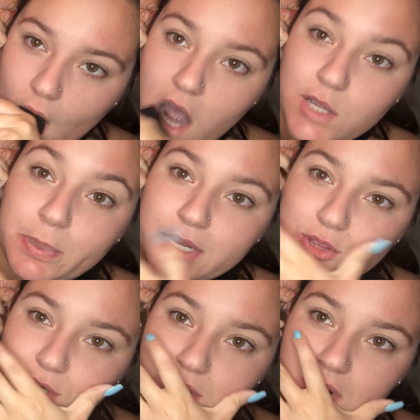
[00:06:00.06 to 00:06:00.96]
You put it
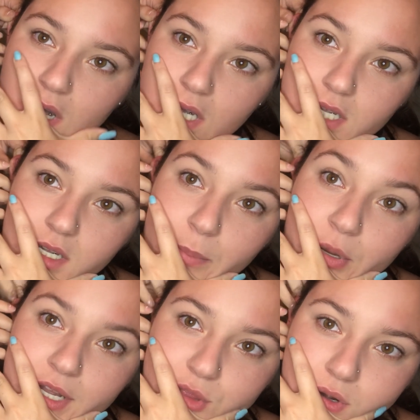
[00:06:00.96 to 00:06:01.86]
through? Put
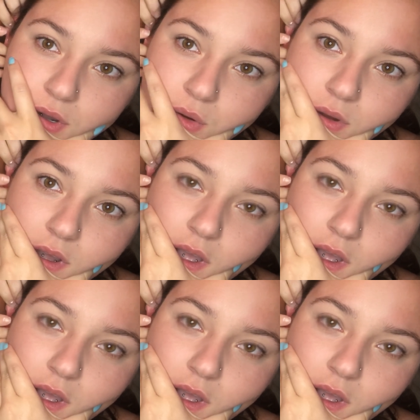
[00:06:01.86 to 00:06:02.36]
it through!